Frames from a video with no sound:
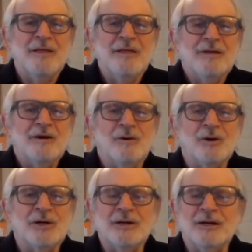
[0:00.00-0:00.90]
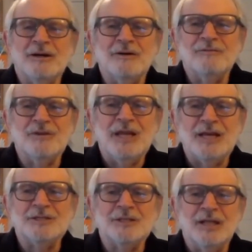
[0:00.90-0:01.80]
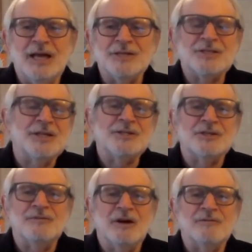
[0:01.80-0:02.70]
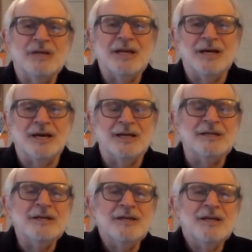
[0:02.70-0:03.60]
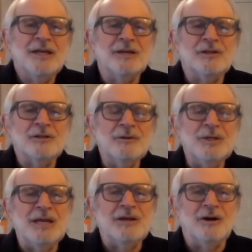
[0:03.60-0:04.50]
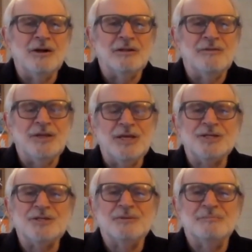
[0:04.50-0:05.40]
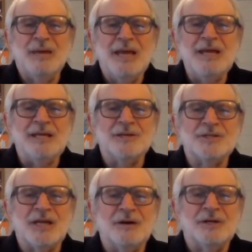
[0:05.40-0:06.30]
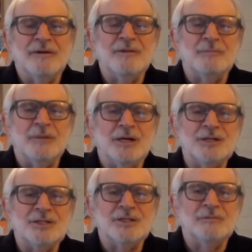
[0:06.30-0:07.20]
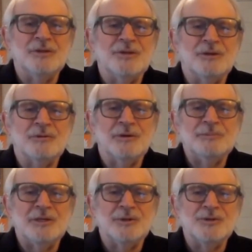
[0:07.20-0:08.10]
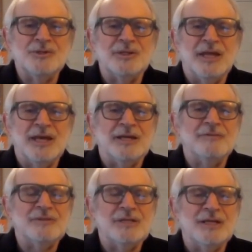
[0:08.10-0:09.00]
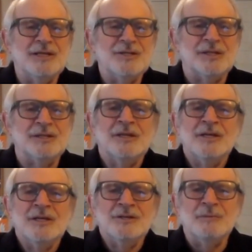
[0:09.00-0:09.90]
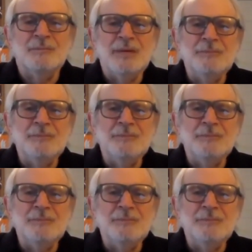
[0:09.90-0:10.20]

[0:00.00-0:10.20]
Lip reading: or financial assets of every kind, including all of these manias out on the margin with the cryptos and the NFTs and the meme